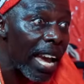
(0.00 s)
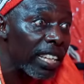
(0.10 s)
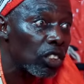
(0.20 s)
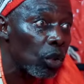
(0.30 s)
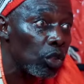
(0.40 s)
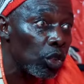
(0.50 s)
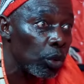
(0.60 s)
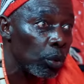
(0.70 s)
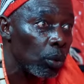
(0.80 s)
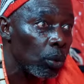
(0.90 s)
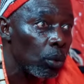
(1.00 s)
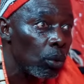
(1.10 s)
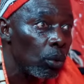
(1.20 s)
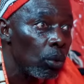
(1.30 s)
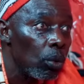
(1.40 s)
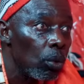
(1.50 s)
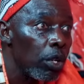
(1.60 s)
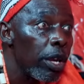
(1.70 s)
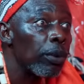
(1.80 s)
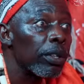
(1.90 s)
eyes on you,
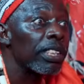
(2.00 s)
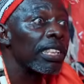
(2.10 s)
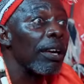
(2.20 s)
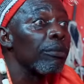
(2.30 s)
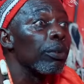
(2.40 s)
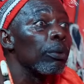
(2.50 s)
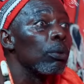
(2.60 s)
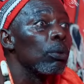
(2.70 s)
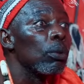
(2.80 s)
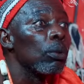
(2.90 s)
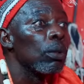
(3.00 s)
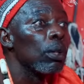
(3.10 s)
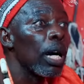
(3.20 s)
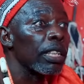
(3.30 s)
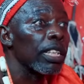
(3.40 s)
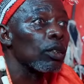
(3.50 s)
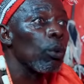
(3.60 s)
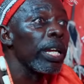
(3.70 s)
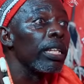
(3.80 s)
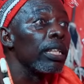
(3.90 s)
he will reserve you as his
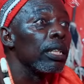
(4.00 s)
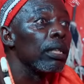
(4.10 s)
queen.